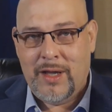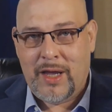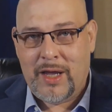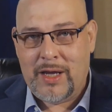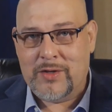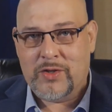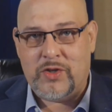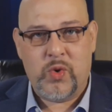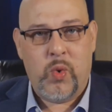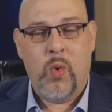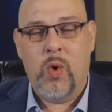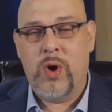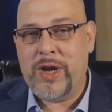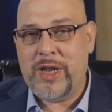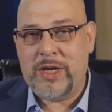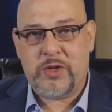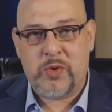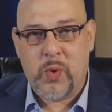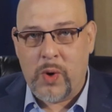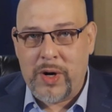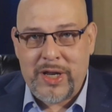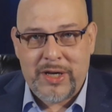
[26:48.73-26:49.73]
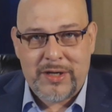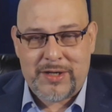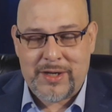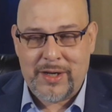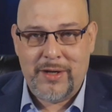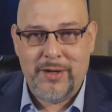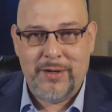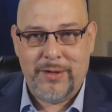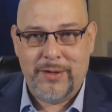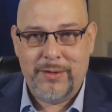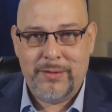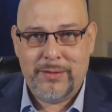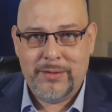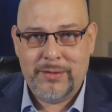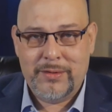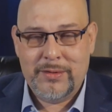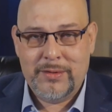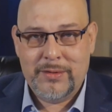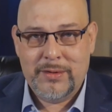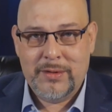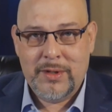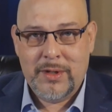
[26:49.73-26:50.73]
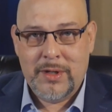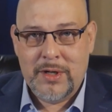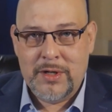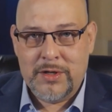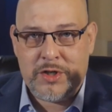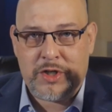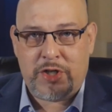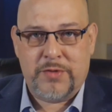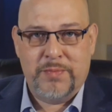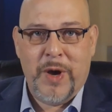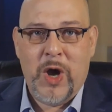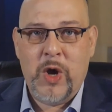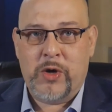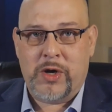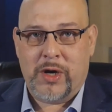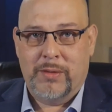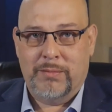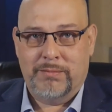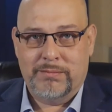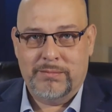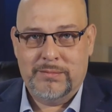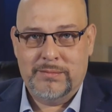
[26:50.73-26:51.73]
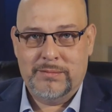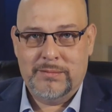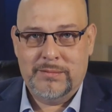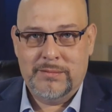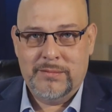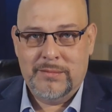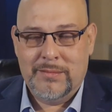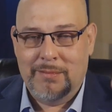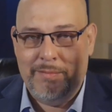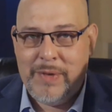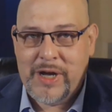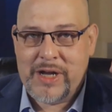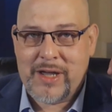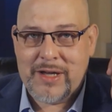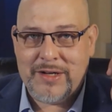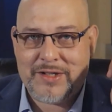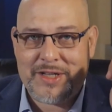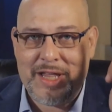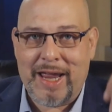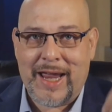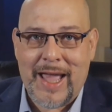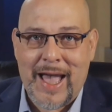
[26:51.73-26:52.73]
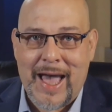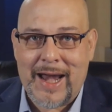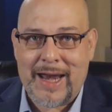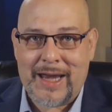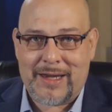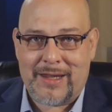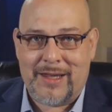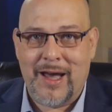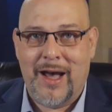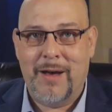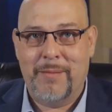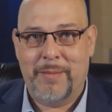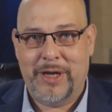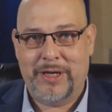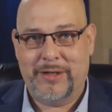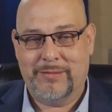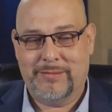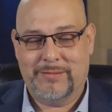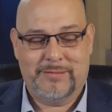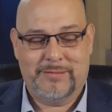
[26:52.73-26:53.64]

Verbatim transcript: in 2022. Smoke them because they got it coming.